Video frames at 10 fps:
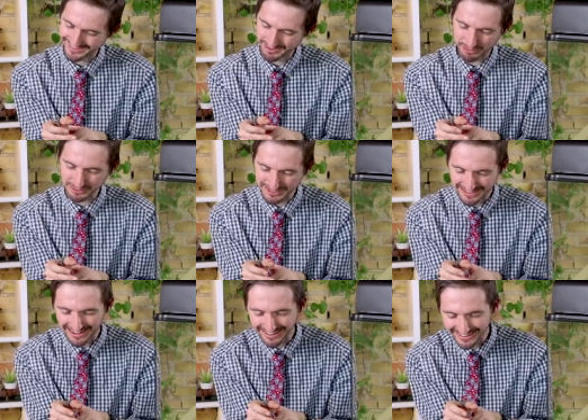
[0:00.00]
Their
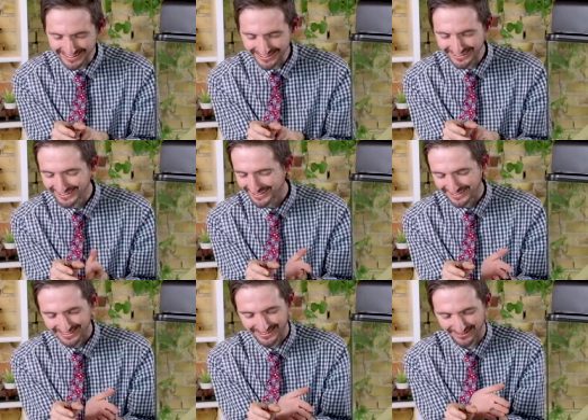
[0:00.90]
personality,
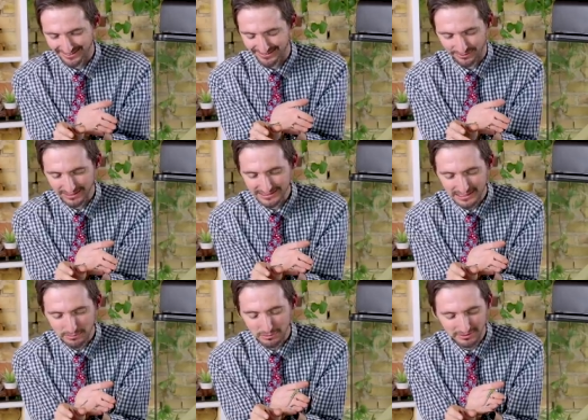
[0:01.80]
they're
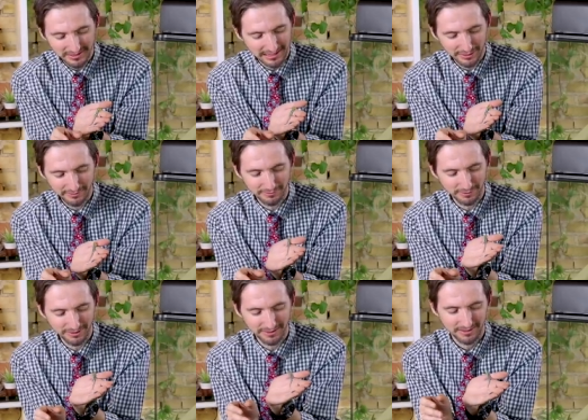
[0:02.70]
reasonable to care
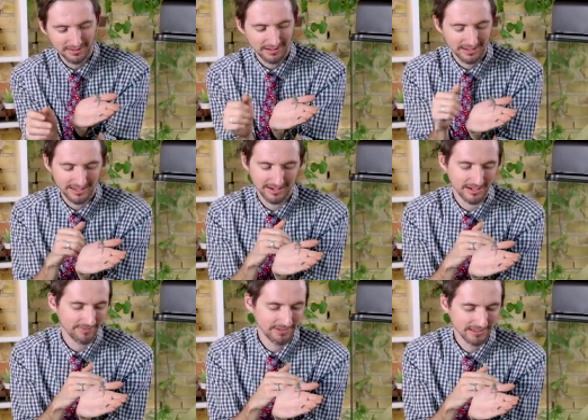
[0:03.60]
for, and
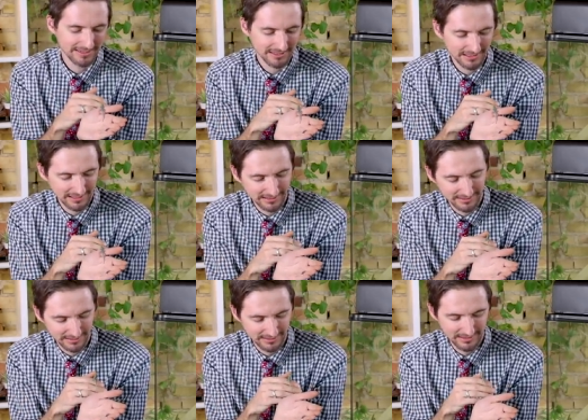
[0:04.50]
obviously
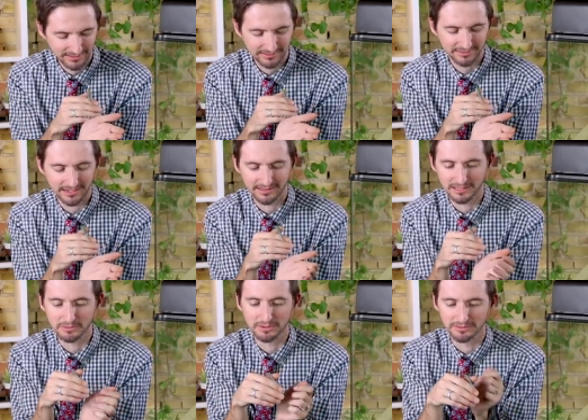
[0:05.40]

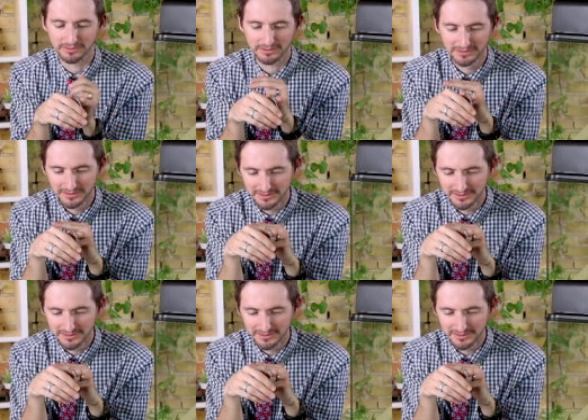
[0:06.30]
insanely beautiful.